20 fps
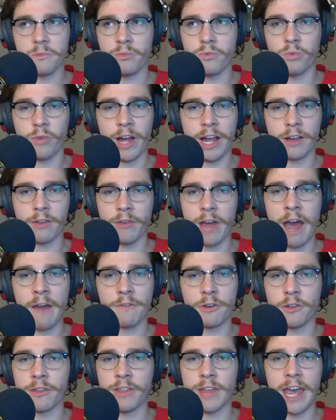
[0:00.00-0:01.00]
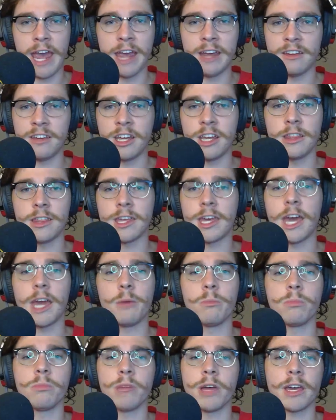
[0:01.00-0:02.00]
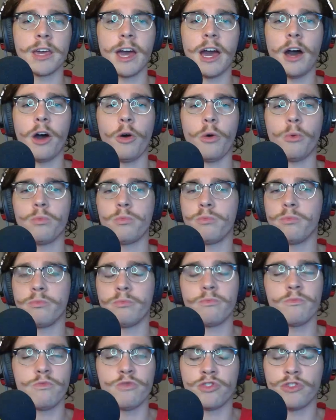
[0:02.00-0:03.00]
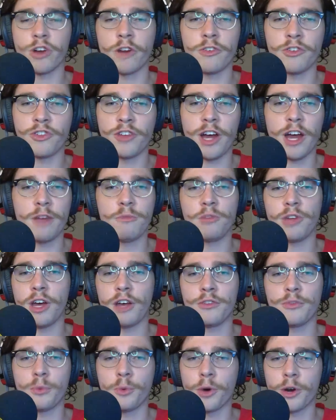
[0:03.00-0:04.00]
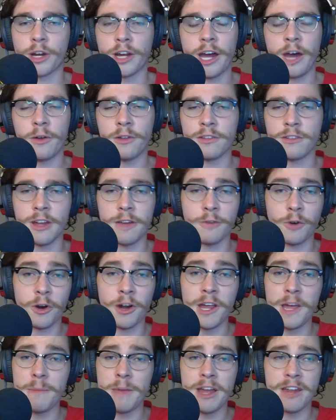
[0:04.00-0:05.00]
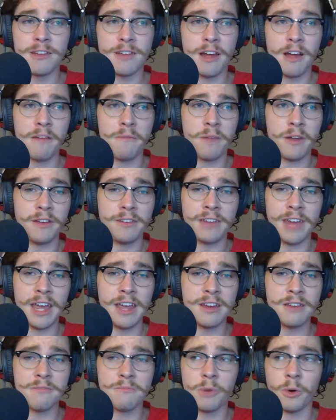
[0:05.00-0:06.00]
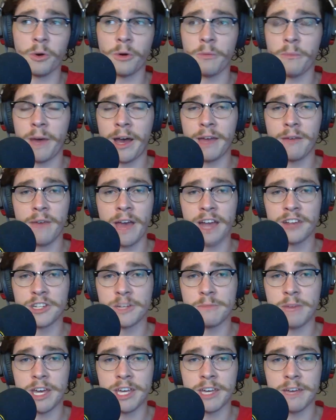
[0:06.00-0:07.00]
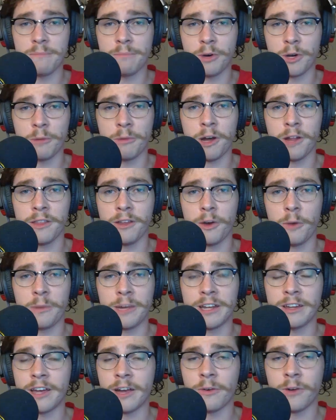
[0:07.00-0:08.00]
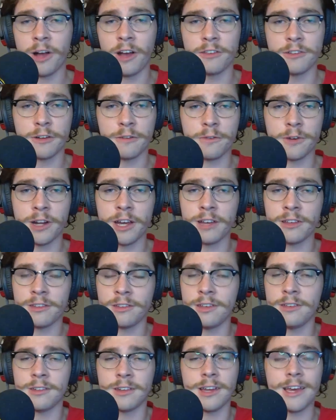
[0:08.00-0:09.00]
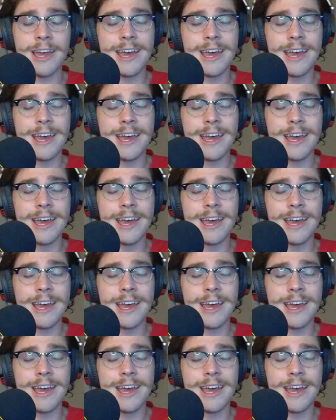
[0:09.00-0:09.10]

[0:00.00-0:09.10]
like after the 18th game, like how service time does work out and stuff. Or Dayton Moore might actually make him put him on the opening day roster for next season.